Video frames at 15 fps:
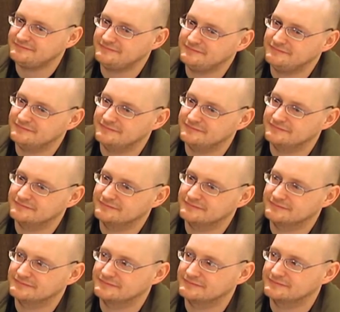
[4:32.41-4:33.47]

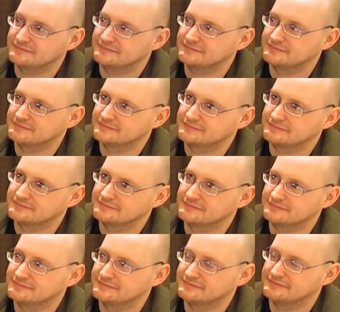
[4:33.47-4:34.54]

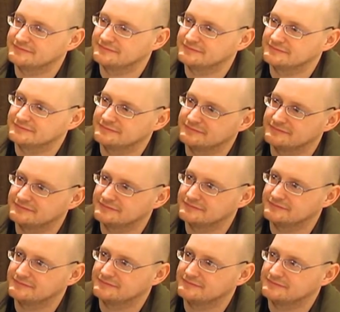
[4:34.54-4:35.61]

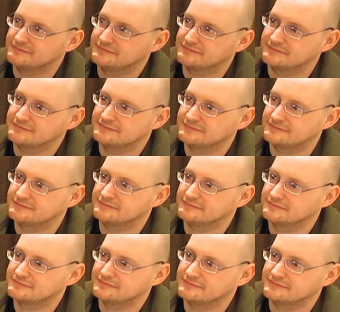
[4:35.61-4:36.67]

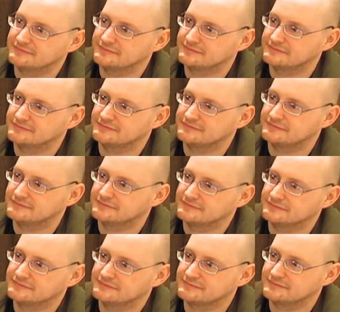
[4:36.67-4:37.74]

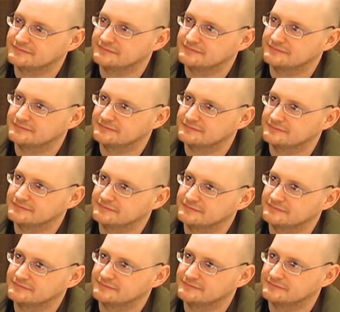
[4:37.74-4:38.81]

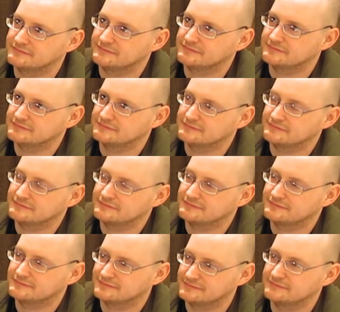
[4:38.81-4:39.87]

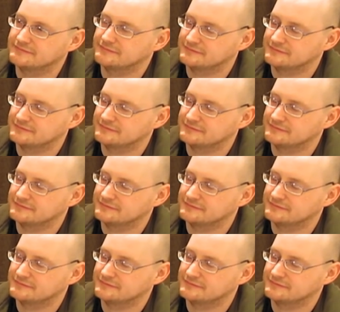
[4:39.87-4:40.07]
The person shown says nothing.